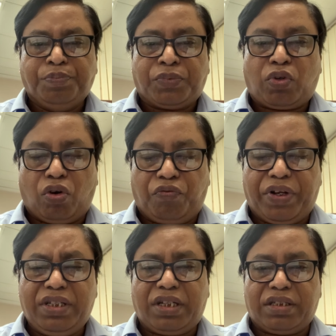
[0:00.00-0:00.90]

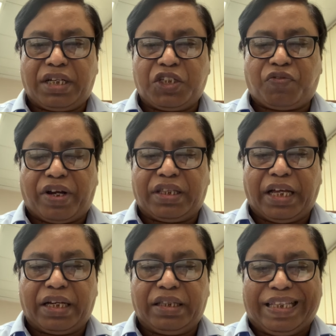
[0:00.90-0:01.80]
convinced and satisfied,
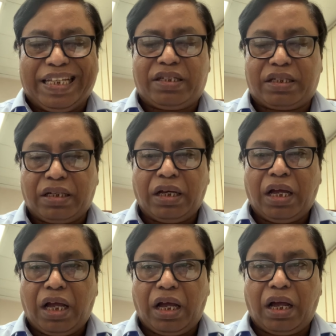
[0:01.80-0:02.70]
then this
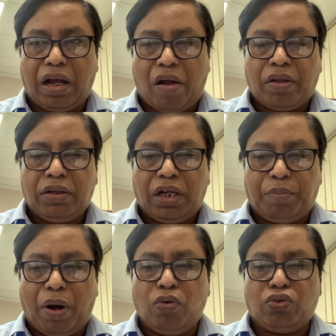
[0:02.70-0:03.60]

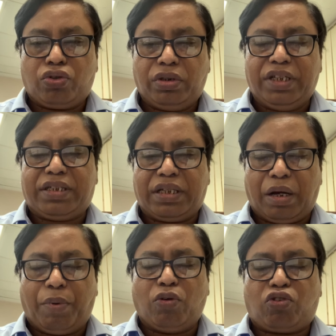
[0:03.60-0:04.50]
amount
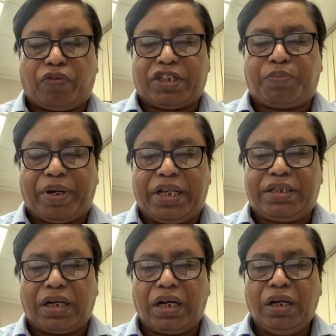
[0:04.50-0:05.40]
of
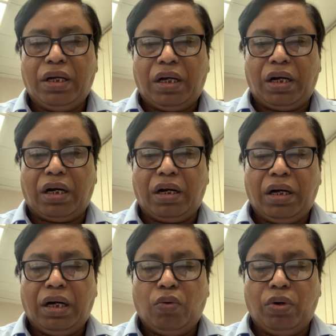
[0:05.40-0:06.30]
expenditure
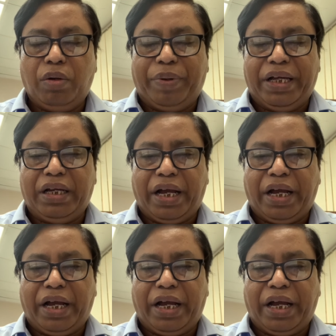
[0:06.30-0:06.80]
will be